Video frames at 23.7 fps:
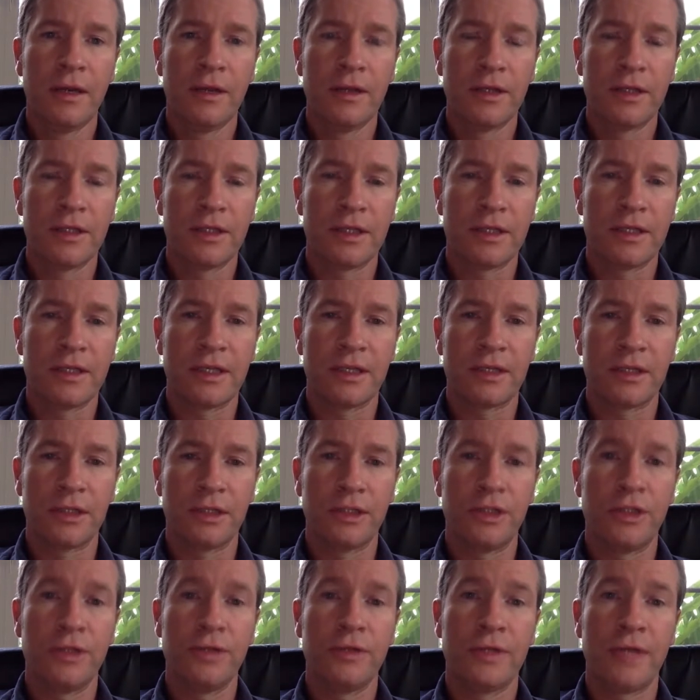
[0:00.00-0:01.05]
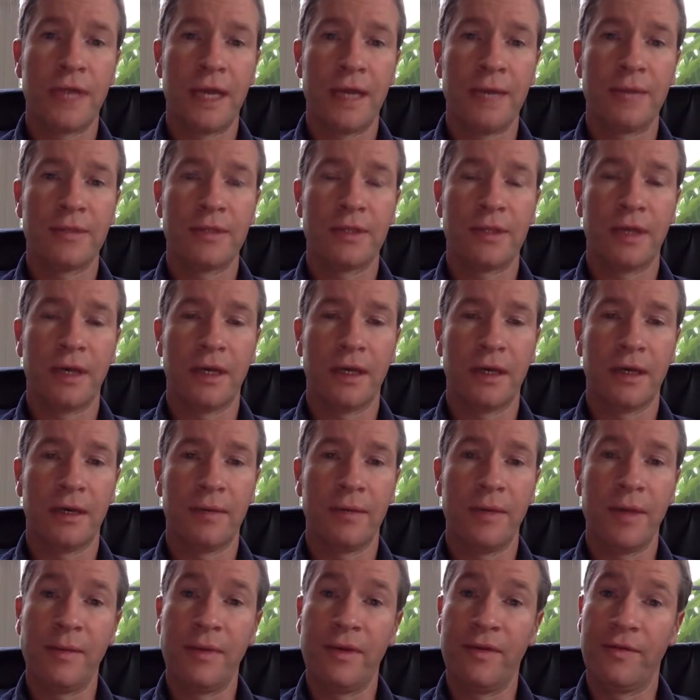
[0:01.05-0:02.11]
There's essentially two types,
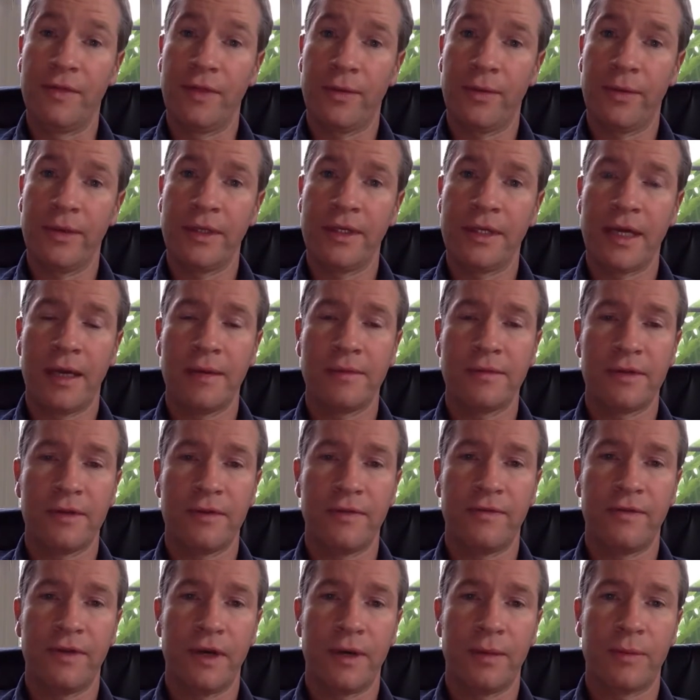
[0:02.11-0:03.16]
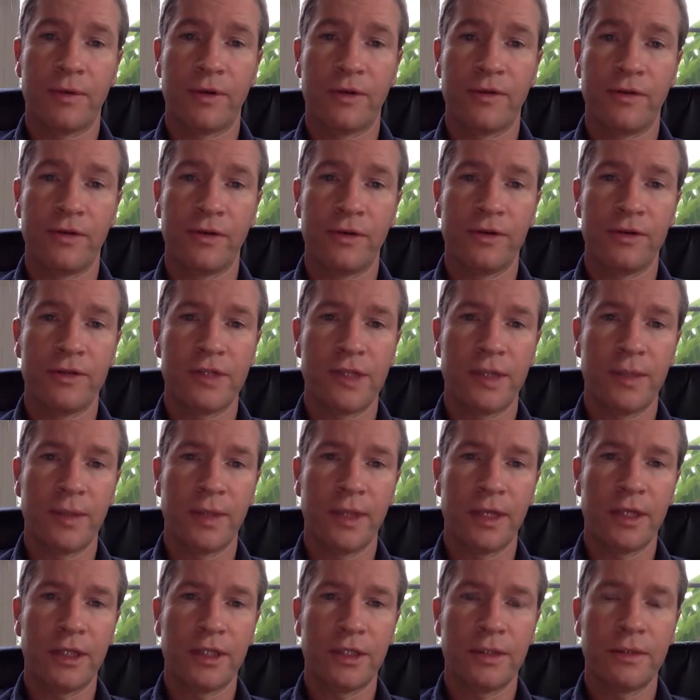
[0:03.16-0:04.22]
maybe even three types of peripheral nerve
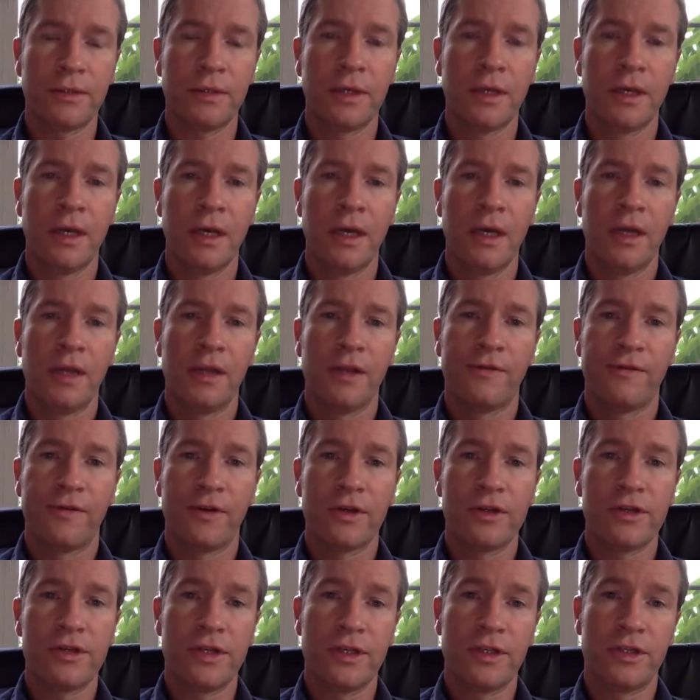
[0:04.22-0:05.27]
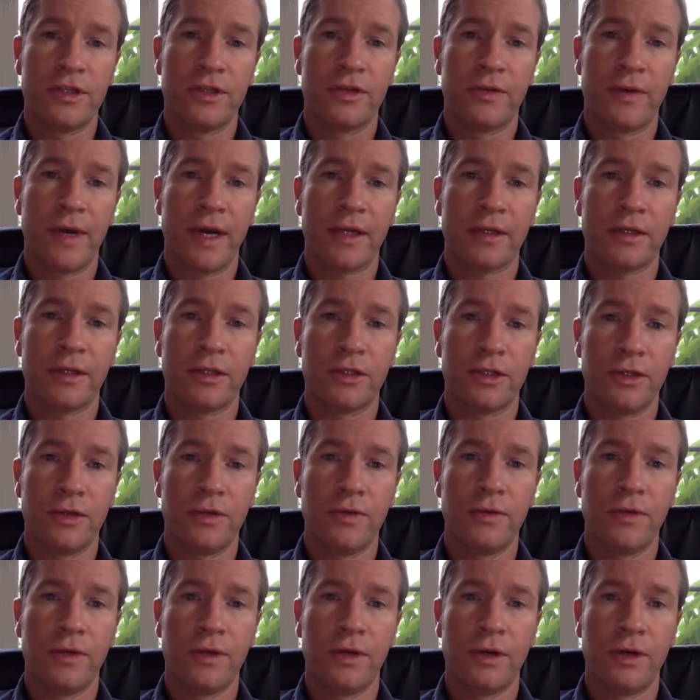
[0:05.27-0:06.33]
stimulation. The first is direct
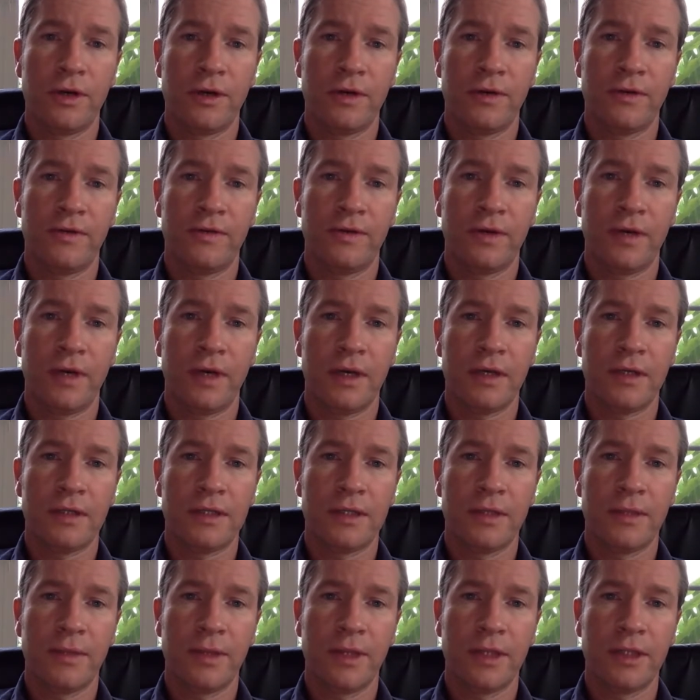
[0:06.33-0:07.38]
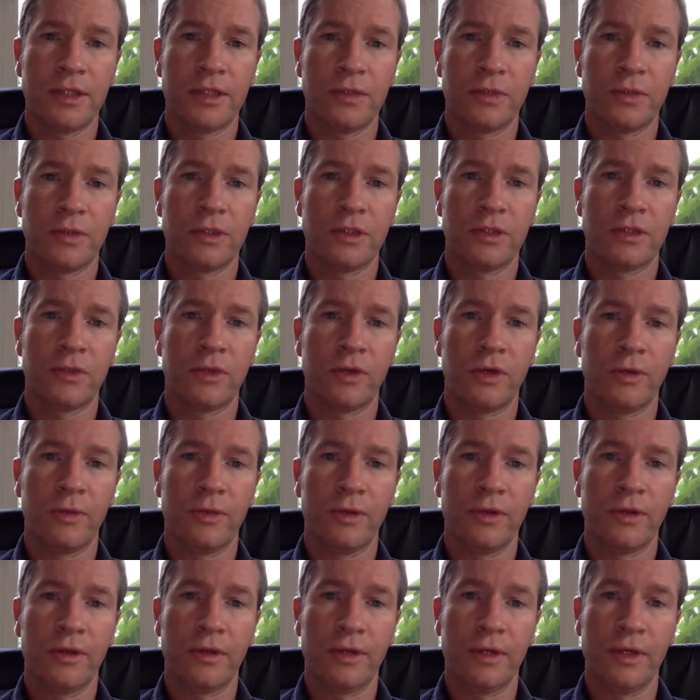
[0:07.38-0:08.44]
to the nerve stimulation, which is where you
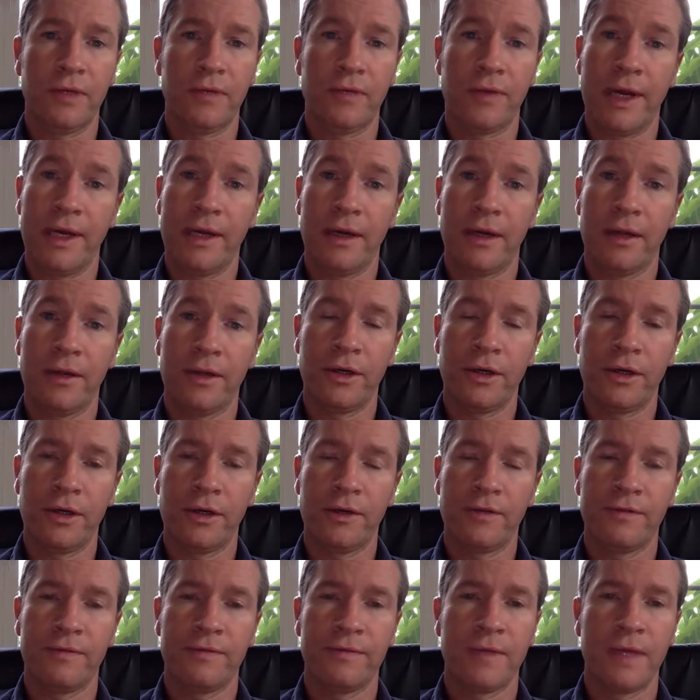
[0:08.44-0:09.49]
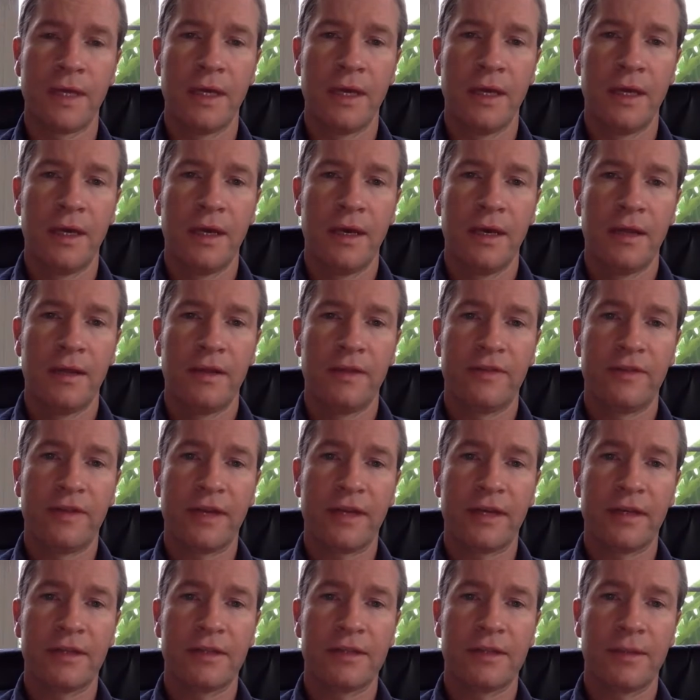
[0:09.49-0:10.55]
put the lead right nerve. The
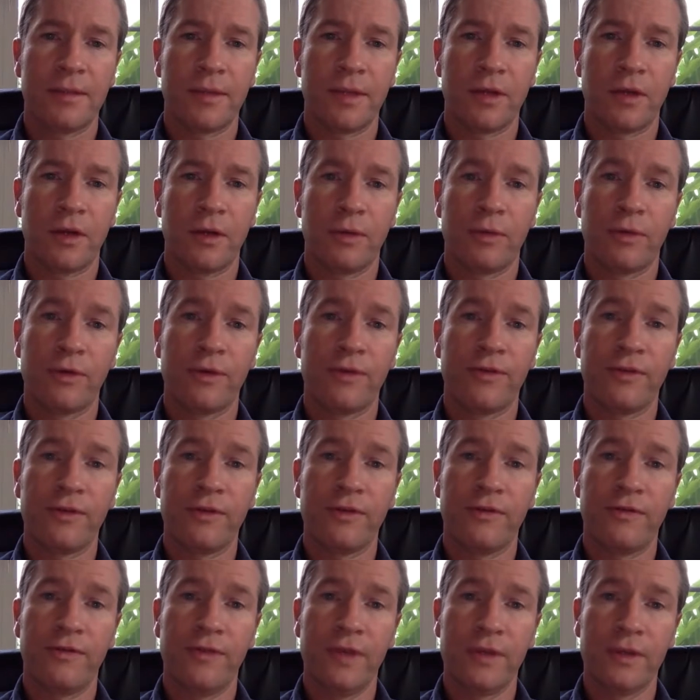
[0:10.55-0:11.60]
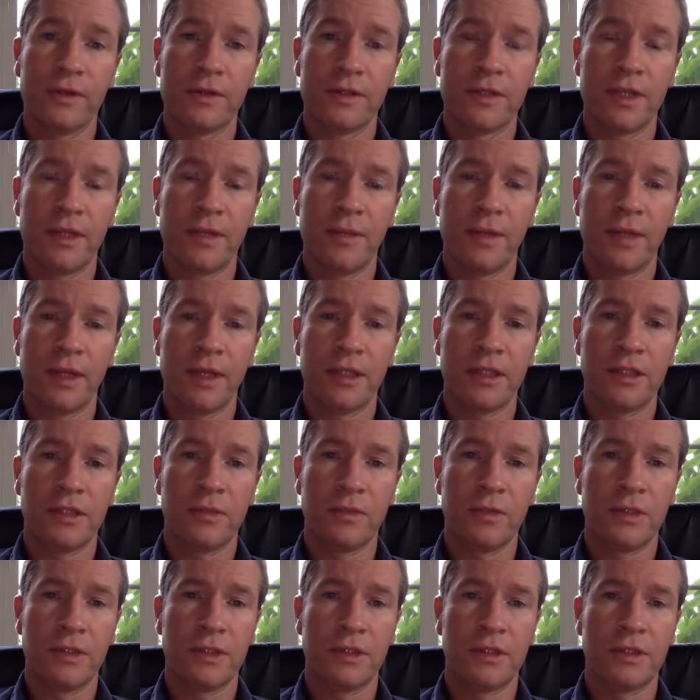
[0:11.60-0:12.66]
second is something called peripheral field
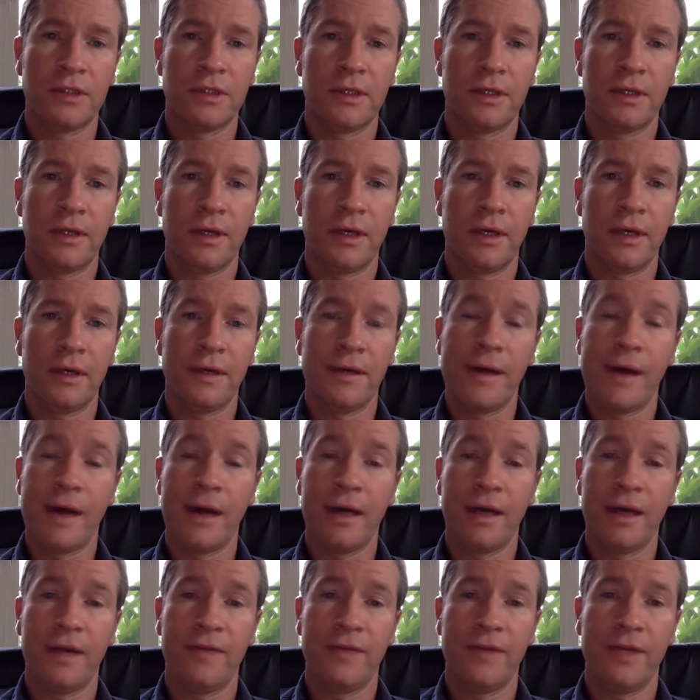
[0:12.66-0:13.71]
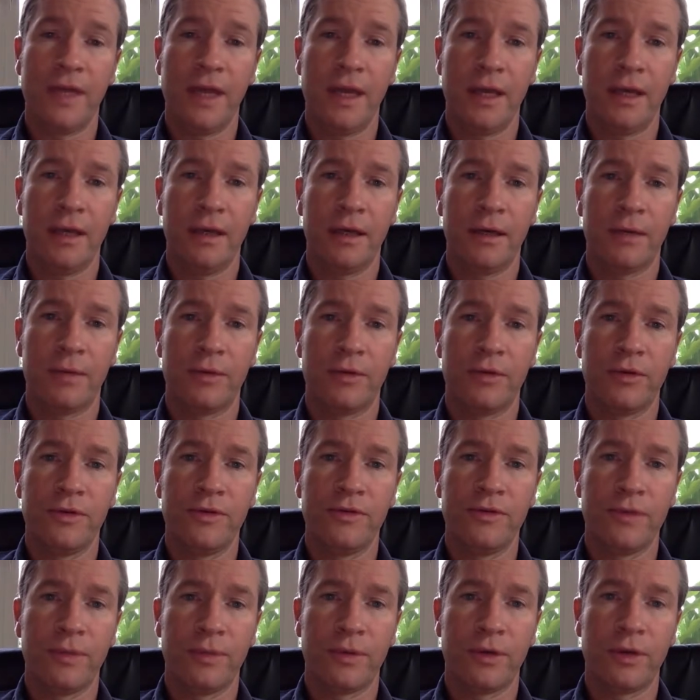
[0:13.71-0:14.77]
stimulation, which is a non-FDA
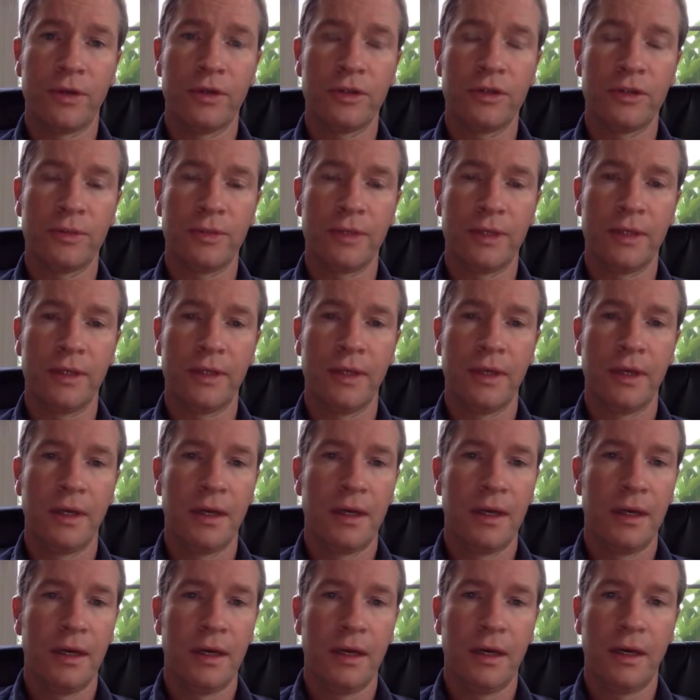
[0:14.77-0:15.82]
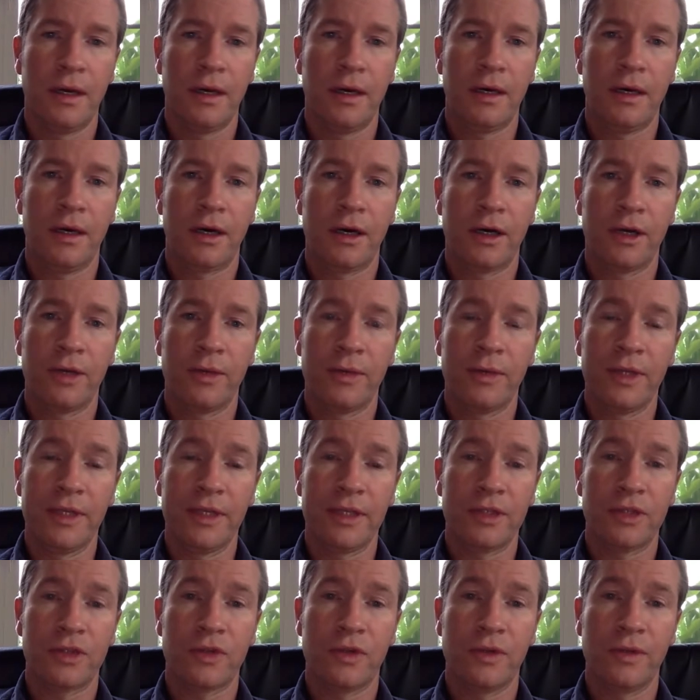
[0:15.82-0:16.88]
approved approach, but arguably
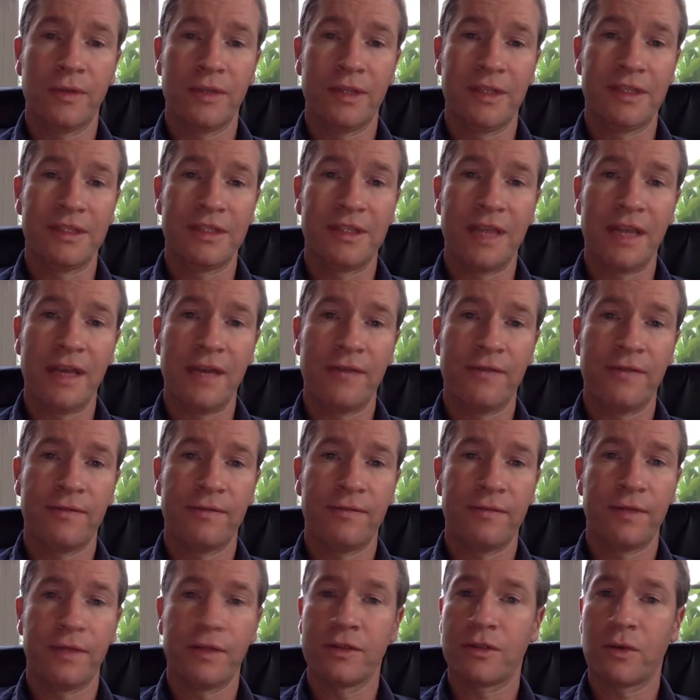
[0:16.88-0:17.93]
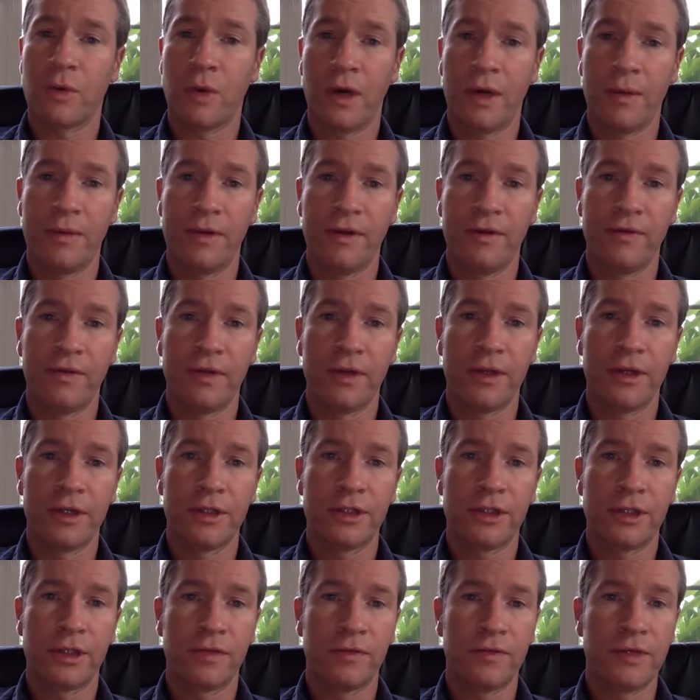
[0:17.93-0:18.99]
extremely safe. There's quite a bit of
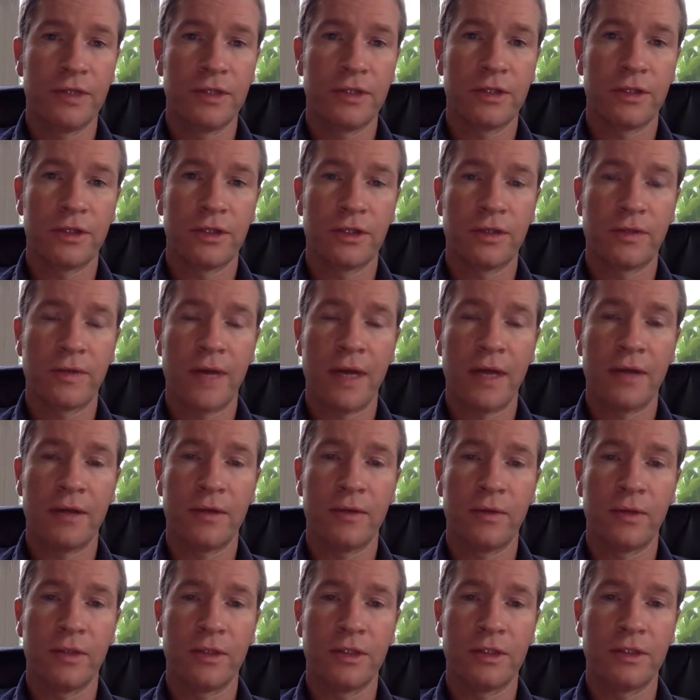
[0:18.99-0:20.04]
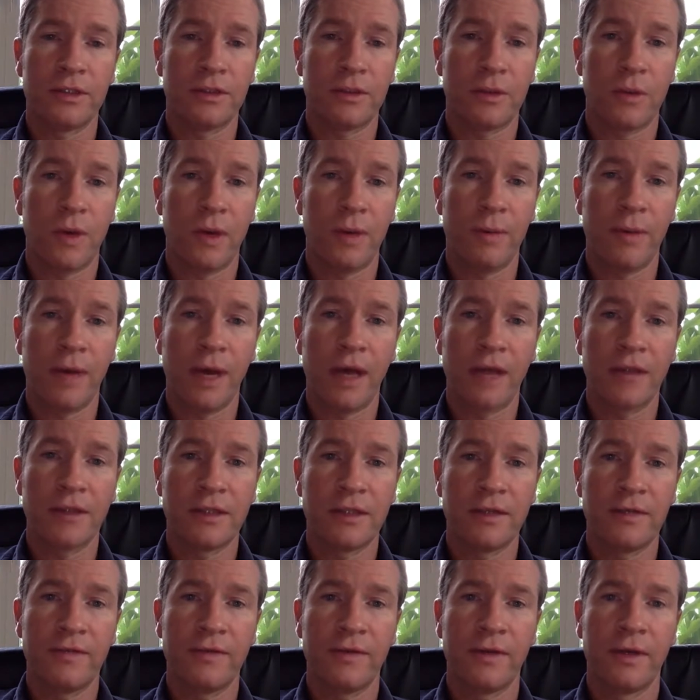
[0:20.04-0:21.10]
literature and research around it, which is quite
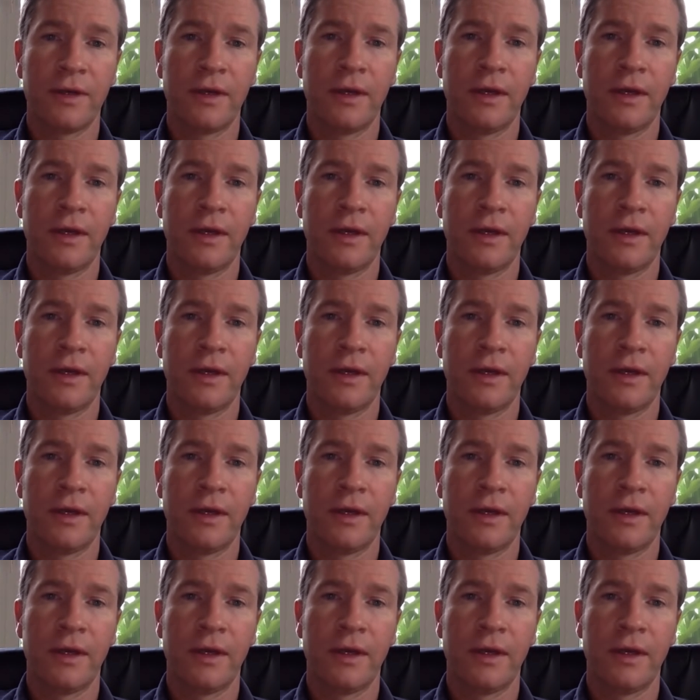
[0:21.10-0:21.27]
positive.